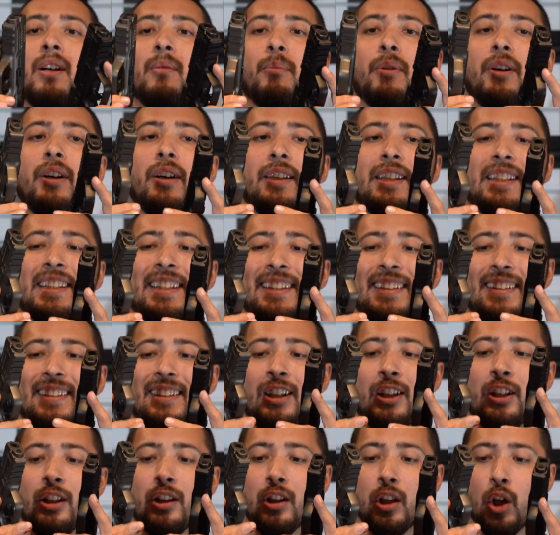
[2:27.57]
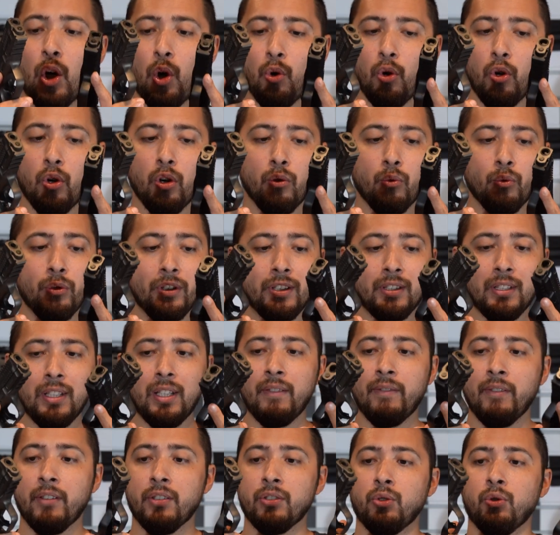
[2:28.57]
But the lower
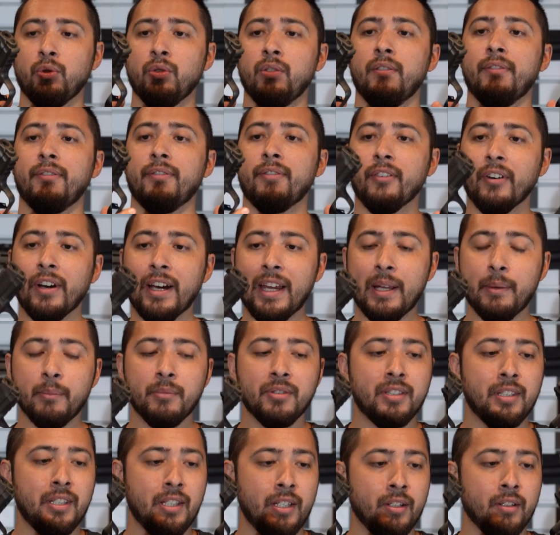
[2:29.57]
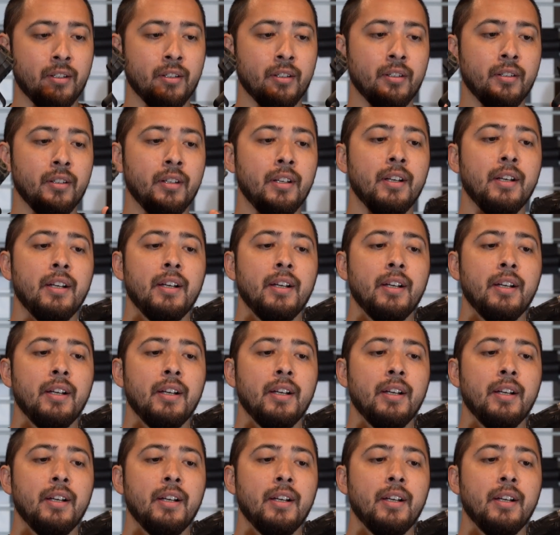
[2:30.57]
receivers, or the frames here,